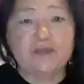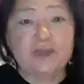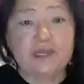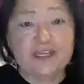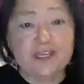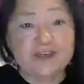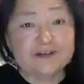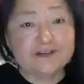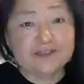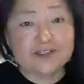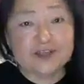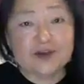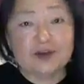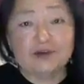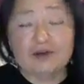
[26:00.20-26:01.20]
many years
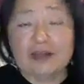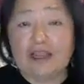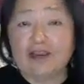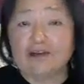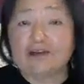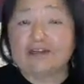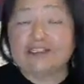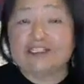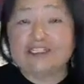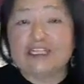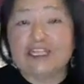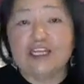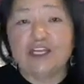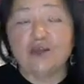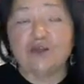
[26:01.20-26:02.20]
ago, I heard a
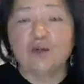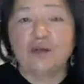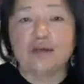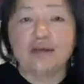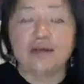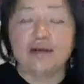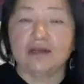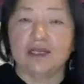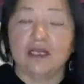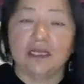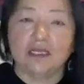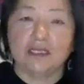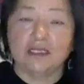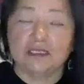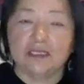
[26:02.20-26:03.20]
study where
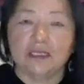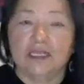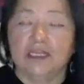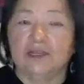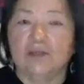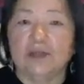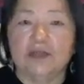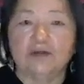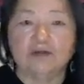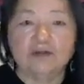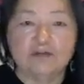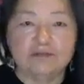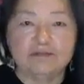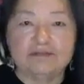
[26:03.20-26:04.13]
like about